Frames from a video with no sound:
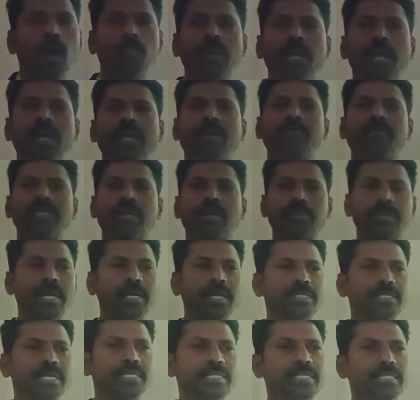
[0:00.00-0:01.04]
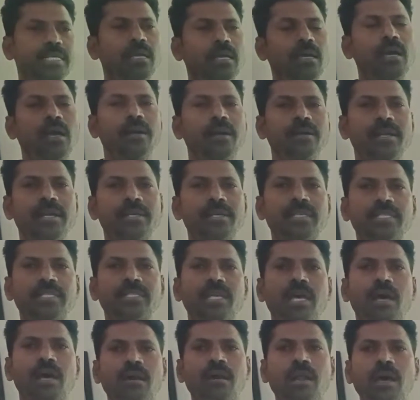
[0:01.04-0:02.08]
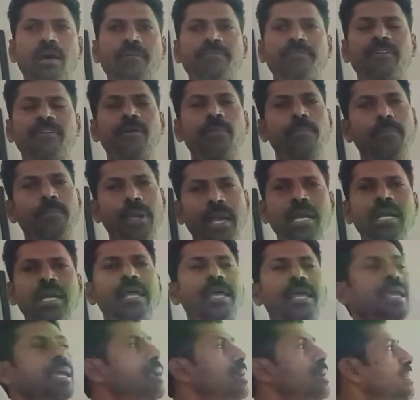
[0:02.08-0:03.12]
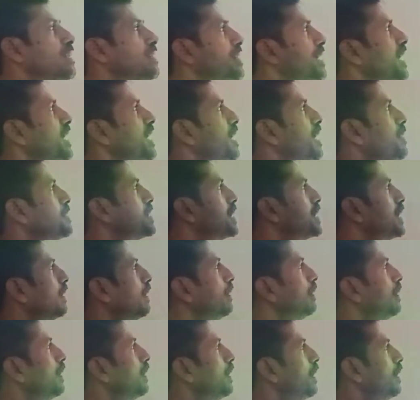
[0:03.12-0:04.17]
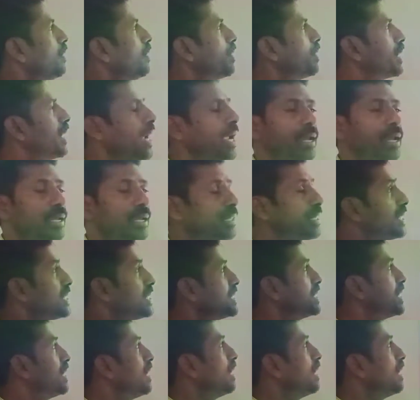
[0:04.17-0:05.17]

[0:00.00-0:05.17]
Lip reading: many types of tenses? Tenses are of mainly three types. Okay, in this